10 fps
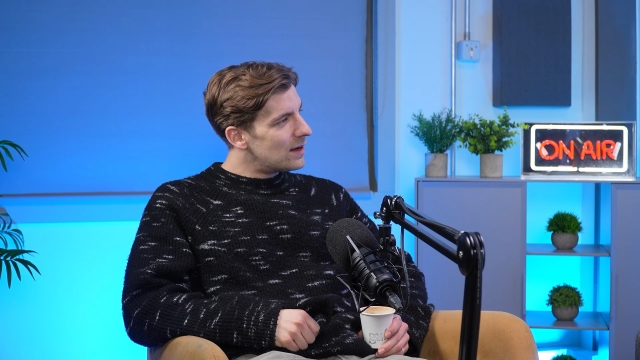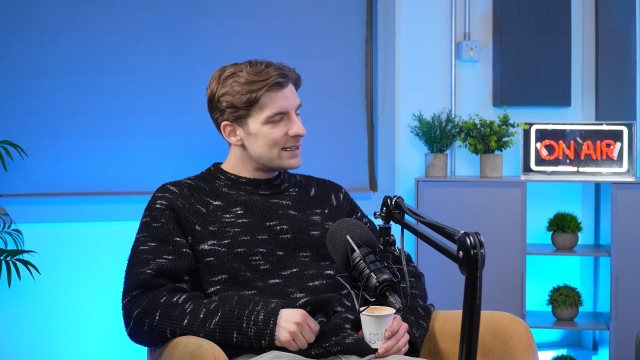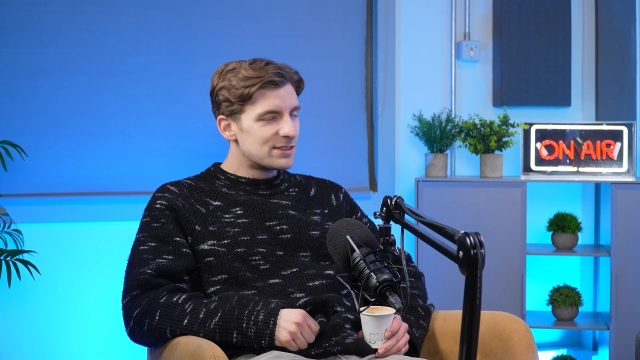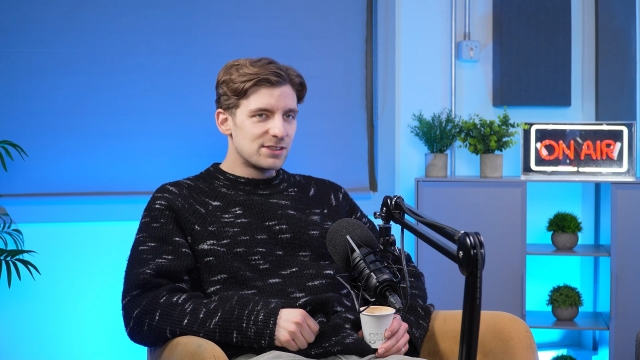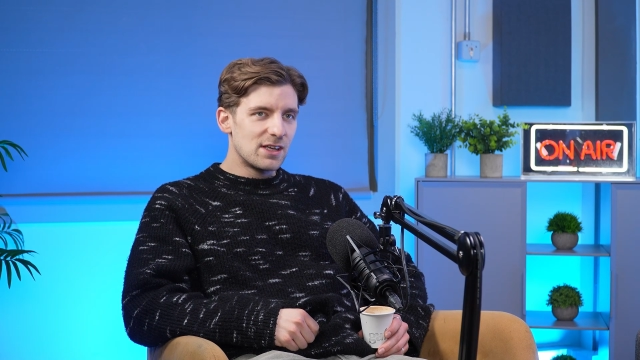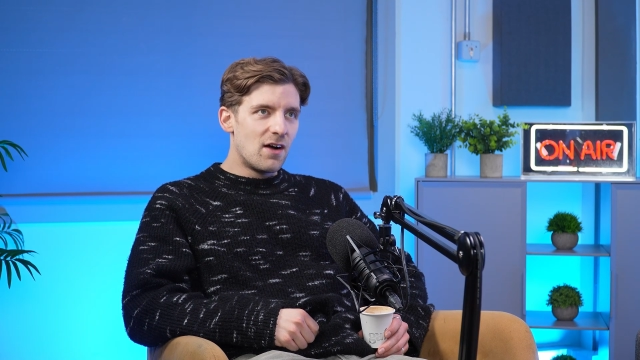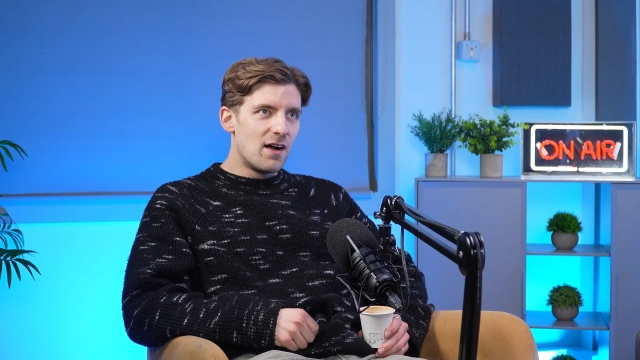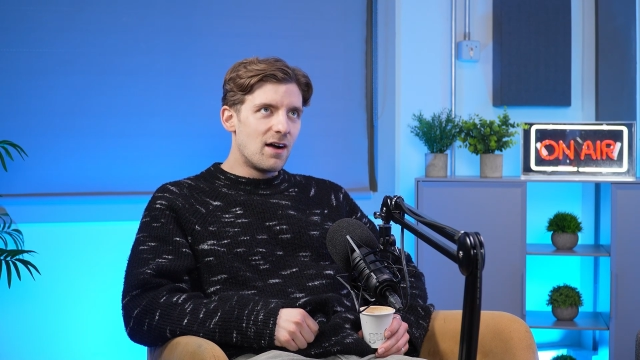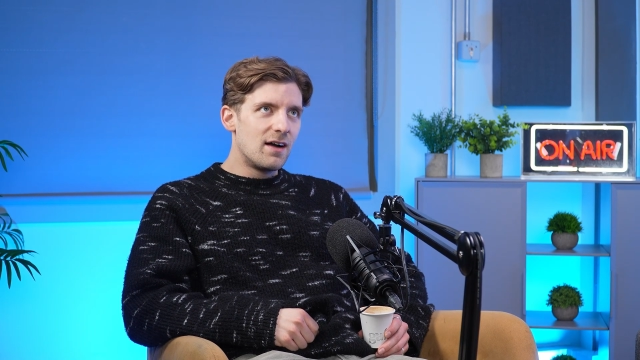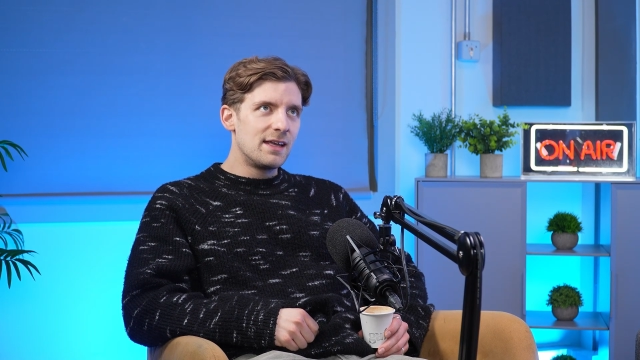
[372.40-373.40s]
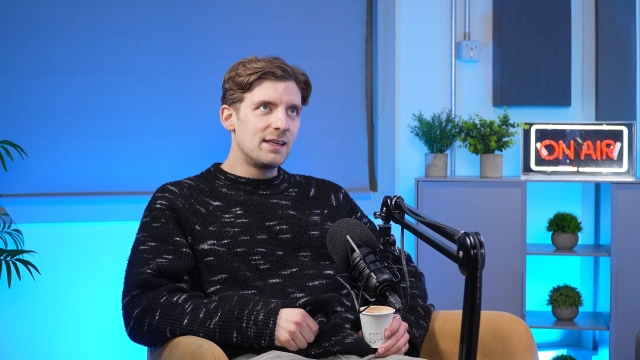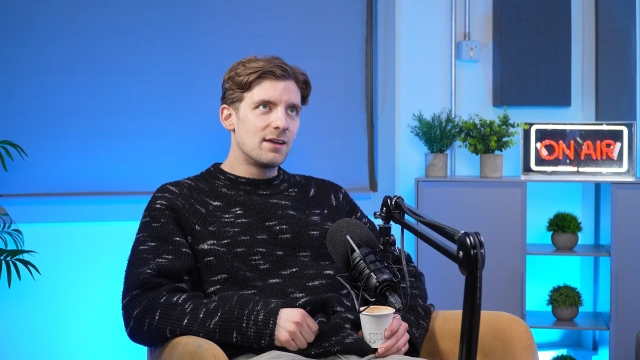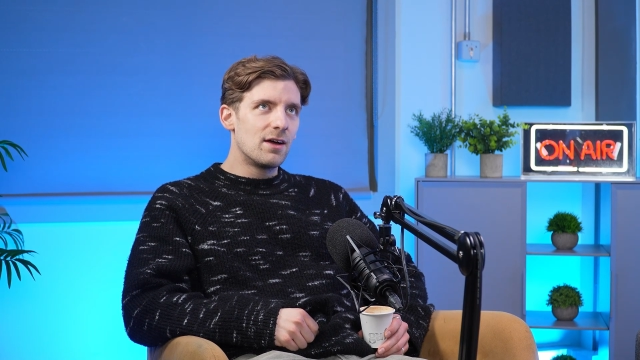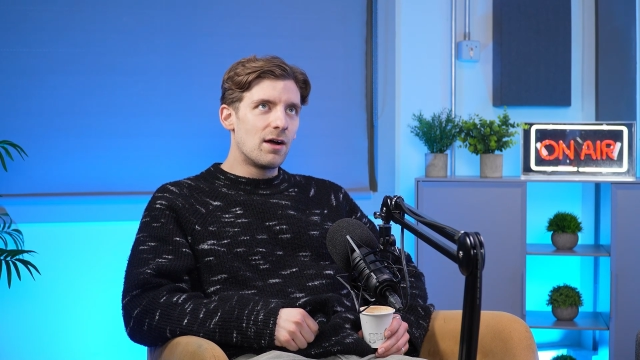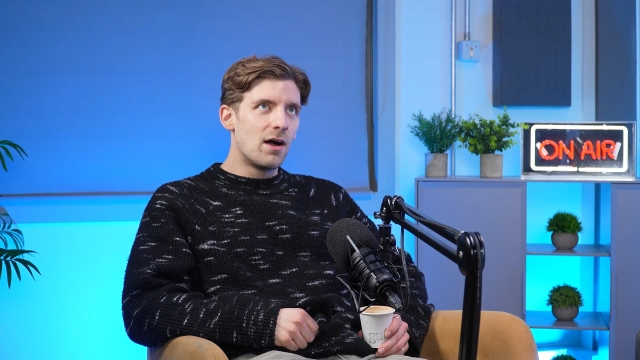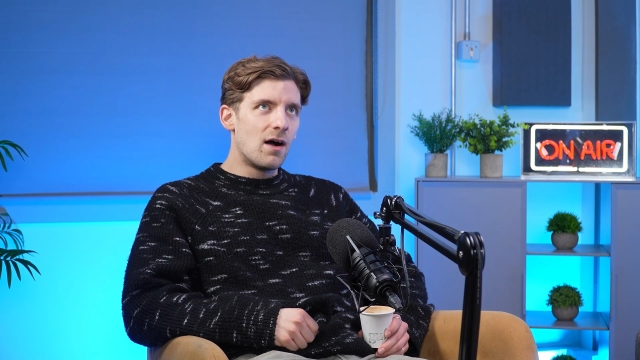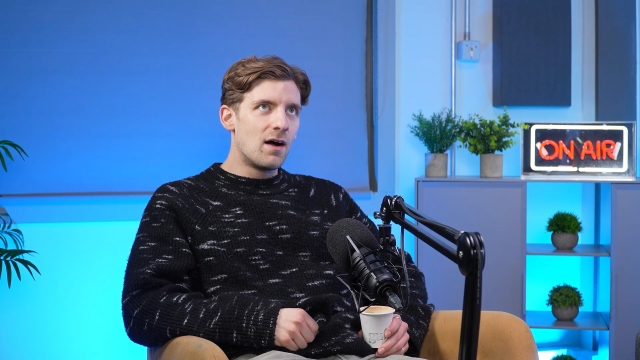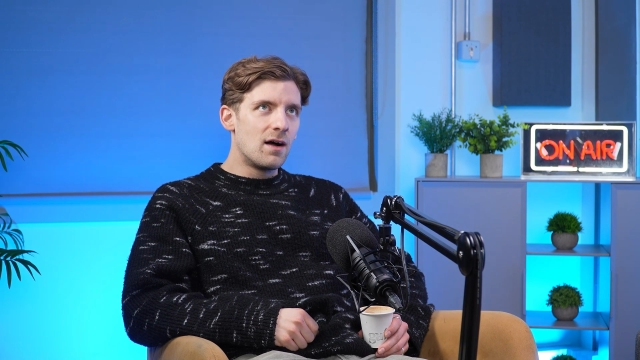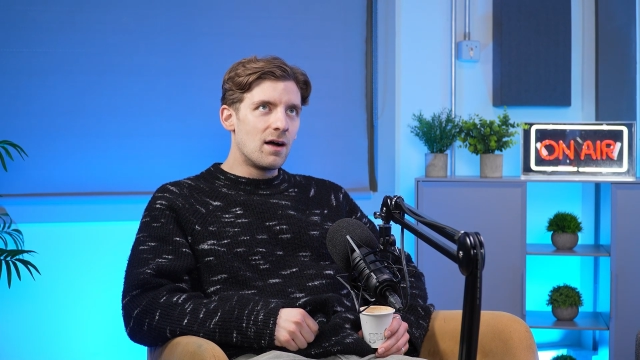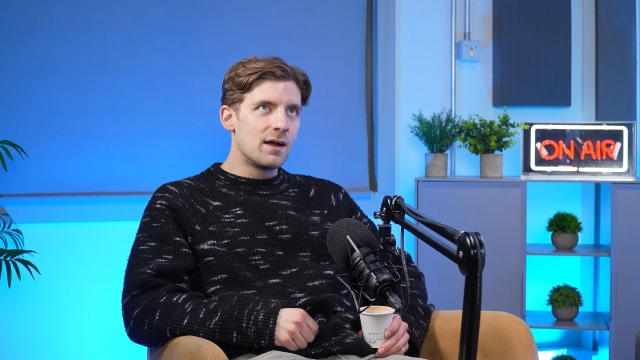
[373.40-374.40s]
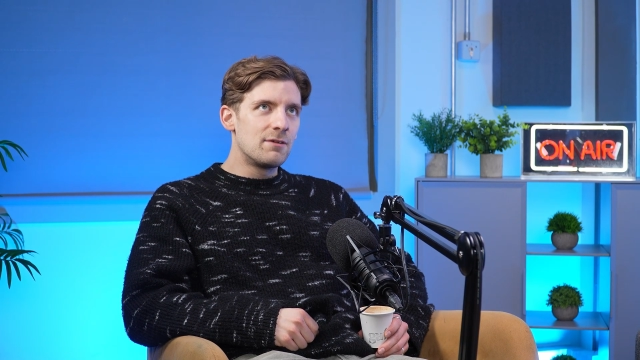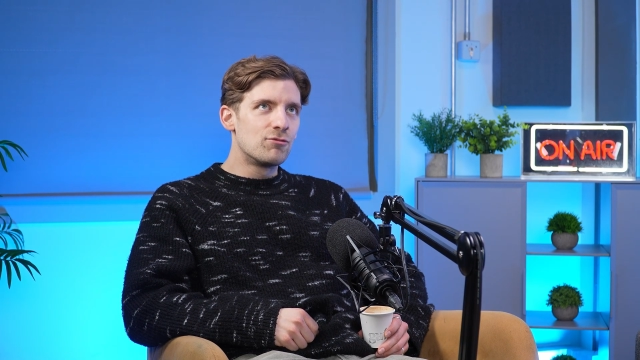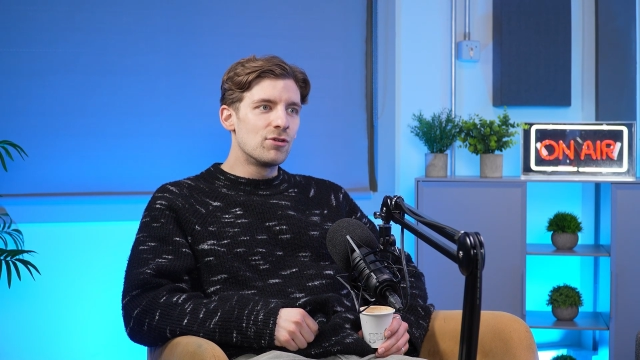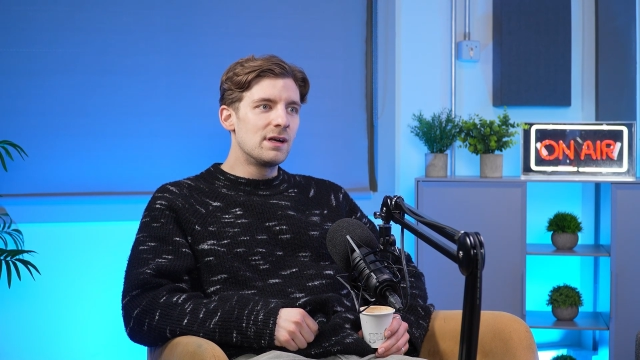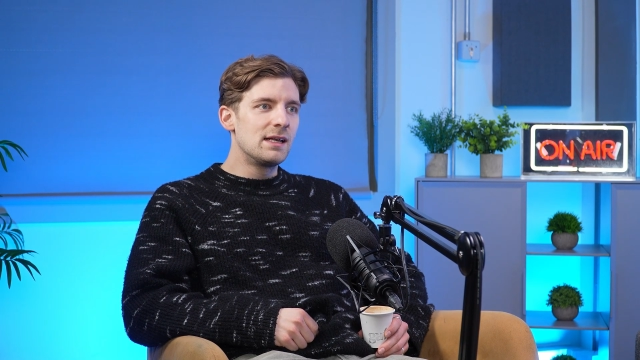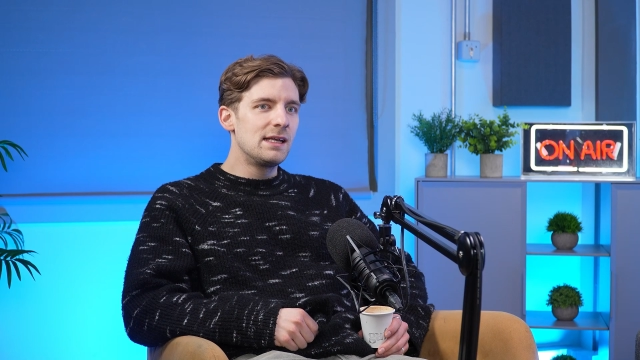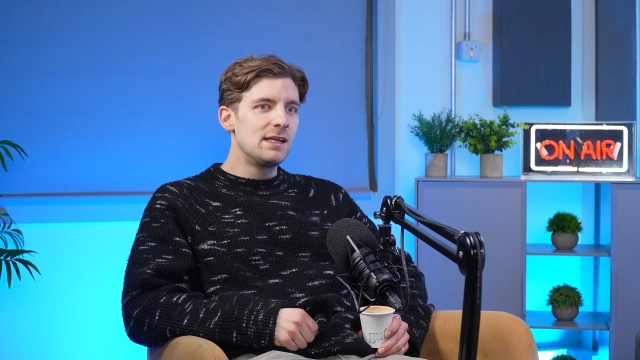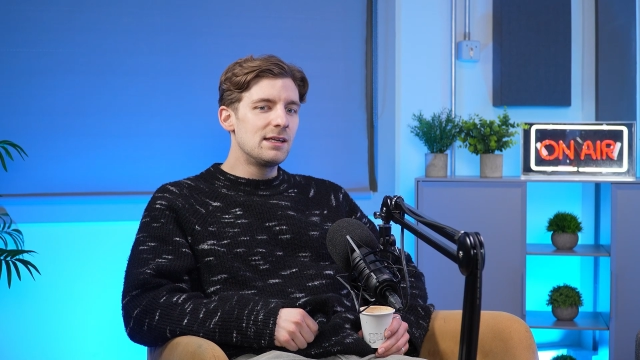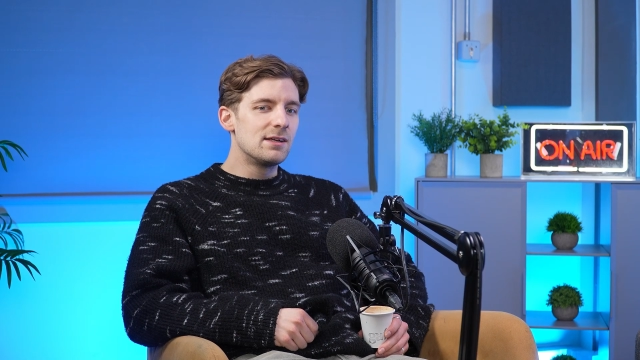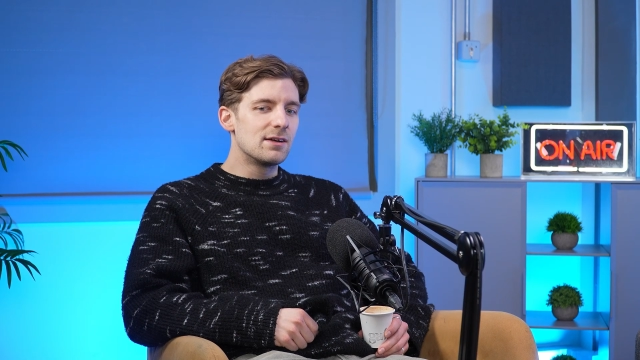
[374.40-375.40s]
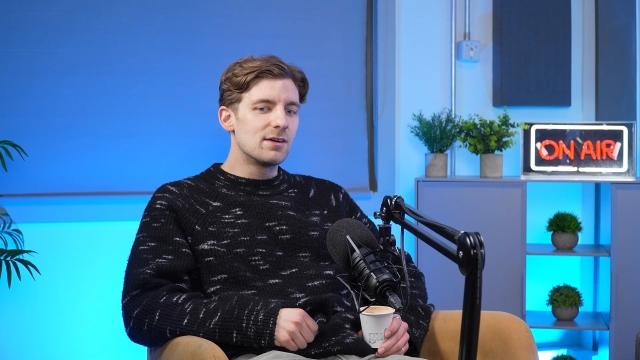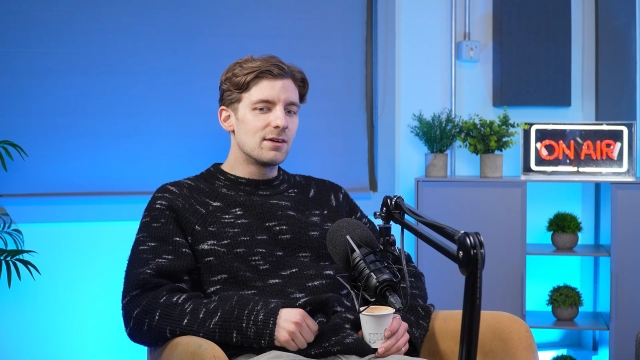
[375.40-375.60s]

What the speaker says: I really